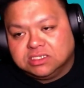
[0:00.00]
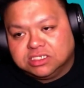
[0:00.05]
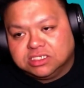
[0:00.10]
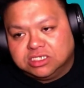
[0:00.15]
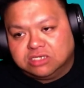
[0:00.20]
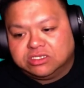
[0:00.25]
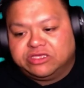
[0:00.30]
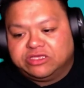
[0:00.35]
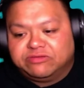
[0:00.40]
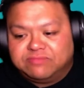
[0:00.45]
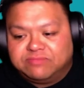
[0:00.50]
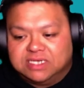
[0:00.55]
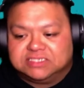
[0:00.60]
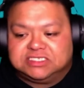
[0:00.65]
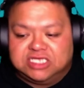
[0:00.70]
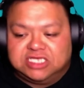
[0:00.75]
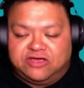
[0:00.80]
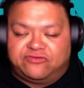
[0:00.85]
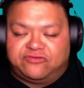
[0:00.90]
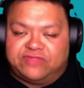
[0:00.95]
give
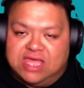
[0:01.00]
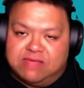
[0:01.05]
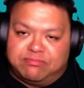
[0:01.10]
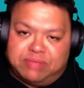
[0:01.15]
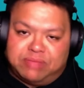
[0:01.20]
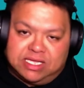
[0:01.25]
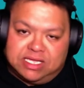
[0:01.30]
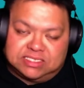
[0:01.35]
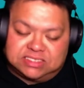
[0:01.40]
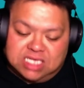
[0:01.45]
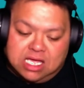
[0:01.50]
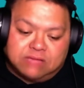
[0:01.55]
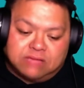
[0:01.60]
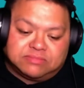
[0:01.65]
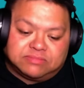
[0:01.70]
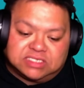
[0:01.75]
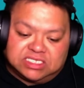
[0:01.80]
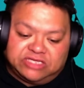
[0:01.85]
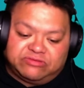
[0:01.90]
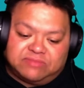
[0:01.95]
myself that bedtime,
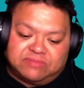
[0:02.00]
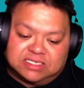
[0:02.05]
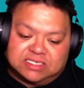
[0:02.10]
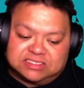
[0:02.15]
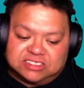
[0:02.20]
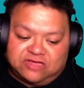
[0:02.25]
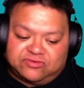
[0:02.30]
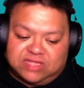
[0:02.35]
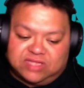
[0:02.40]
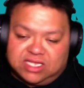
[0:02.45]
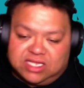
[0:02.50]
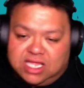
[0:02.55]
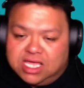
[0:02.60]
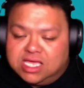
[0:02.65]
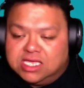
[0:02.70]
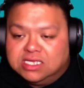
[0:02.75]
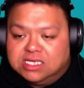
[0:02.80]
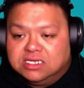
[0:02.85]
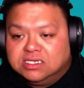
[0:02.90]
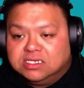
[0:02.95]
to give myself that,
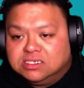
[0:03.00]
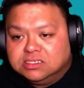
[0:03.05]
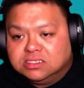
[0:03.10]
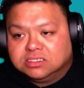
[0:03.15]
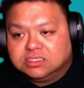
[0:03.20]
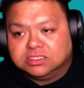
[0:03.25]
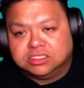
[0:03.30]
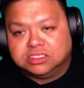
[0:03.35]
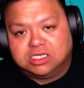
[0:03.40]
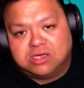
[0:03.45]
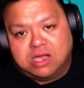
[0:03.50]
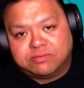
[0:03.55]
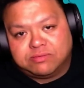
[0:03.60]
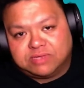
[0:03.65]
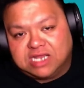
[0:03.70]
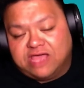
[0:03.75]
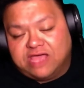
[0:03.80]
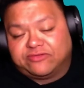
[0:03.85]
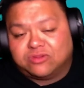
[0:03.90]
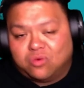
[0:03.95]
hey, I'm going
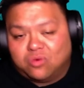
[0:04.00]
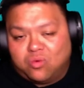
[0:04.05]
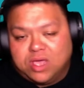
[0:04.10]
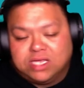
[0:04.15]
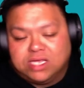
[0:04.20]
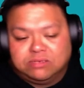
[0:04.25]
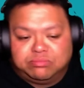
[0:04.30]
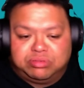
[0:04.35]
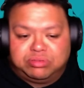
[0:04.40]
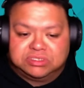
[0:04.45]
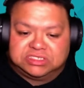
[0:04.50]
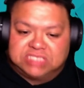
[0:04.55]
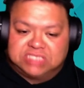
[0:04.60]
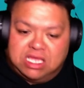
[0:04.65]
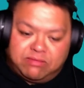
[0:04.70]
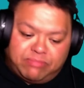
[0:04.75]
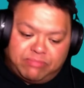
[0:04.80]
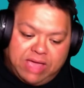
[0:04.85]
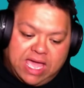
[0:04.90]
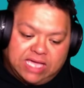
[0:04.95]
to have to wait and push
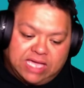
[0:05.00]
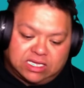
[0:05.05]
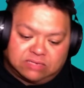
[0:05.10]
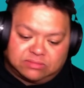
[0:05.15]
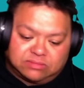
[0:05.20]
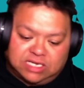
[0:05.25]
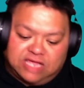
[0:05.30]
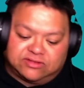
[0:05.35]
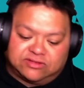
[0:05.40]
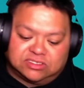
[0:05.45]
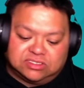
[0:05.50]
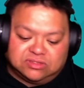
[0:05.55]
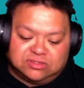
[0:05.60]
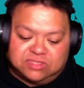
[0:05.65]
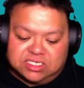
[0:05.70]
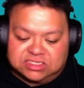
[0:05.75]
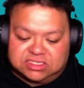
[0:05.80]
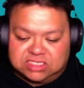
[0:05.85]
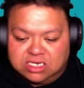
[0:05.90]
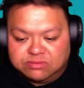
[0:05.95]
that back, and I'm going to have to do
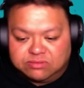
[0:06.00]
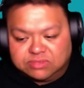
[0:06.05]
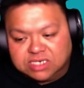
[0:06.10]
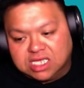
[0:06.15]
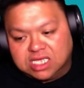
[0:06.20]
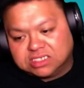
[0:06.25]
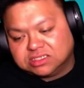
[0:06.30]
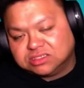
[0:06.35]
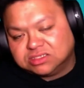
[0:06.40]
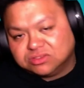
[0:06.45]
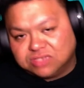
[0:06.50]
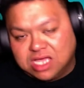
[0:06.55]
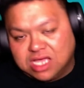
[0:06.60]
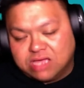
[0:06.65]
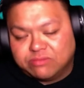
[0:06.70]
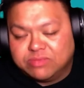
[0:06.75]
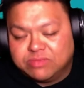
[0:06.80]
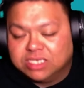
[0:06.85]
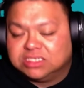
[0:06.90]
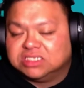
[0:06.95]
this, and I'm going to have to do that
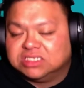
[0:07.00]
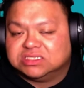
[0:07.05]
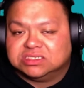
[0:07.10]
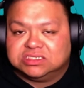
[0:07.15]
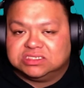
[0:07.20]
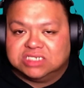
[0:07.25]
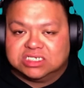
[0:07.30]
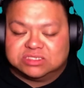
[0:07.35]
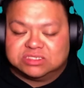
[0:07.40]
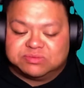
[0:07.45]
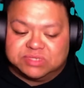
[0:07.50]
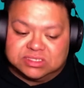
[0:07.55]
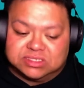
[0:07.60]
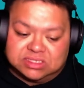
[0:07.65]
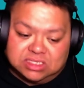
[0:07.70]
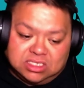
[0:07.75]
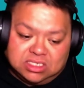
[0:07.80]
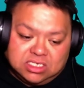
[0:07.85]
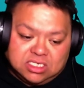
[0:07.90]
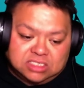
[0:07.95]
and make these adjustments
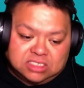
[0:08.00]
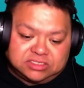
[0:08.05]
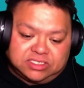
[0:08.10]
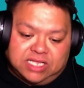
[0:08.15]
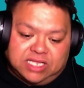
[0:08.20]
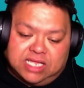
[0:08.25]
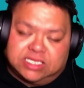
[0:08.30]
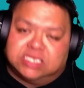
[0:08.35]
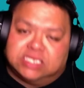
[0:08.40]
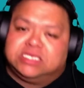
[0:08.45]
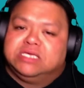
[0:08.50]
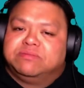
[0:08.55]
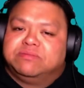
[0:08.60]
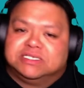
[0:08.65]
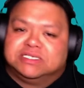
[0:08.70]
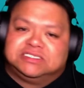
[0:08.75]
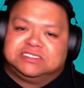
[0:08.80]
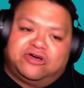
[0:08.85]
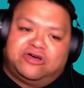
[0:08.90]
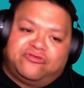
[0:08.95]
so that I can keep
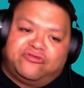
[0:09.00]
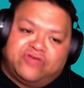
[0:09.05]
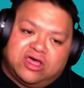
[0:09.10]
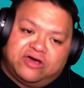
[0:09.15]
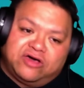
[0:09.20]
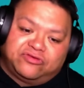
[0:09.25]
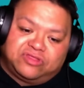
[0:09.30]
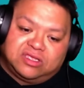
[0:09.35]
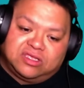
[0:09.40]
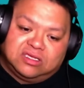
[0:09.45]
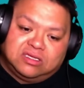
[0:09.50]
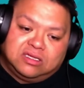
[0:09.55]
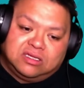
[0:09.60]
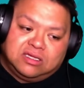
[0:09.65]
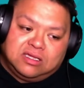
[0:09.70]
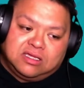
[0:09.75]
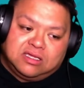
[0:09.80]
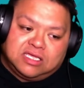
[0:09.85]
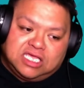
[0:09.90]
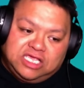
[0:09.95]
myself healthy,
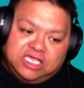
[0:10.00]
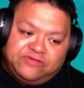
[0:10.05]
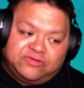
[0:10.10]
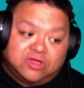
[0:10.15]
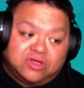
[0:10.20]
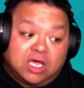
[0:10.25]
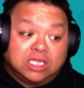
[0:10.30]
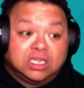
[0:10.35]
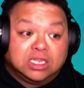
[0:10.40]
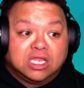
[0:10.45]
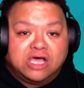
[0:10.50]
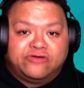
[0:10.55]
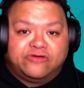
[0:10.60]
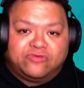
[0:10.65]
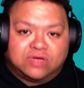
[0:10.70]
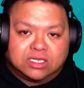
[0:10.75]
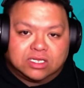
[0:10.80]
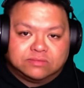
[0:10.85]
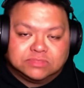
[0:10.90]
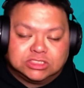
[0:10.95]
even though I love
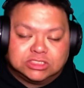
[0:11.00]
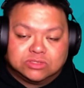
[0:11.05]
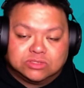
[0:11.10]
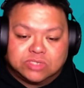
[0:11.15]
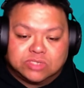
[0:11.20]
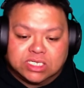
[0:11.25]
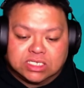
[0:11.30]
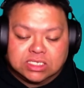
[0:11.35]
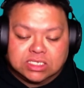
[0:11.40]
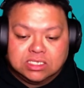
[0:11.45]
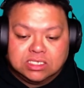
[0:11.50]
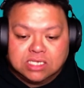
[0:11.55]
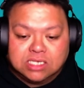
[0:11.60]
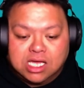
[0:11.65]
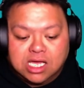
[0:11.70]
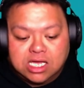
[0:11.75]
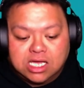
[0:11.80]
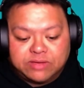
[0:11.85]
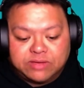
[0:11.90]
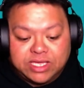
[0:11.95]
what I'm doing.
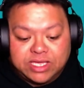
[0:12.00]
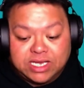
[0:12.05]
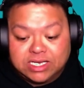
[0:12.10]
And